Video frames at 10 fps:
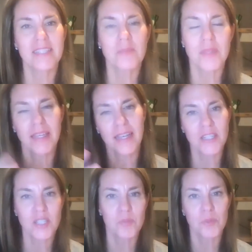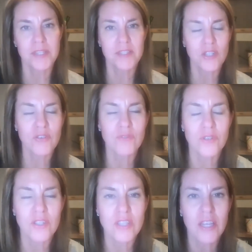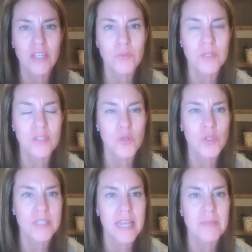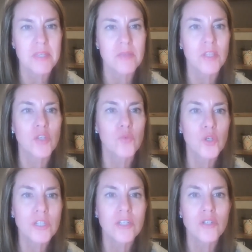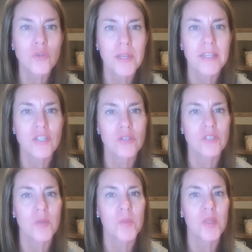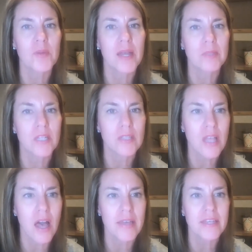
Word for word: something I just breezed over and thought it was old timey, but the word anoint shows up in the Bible a lot.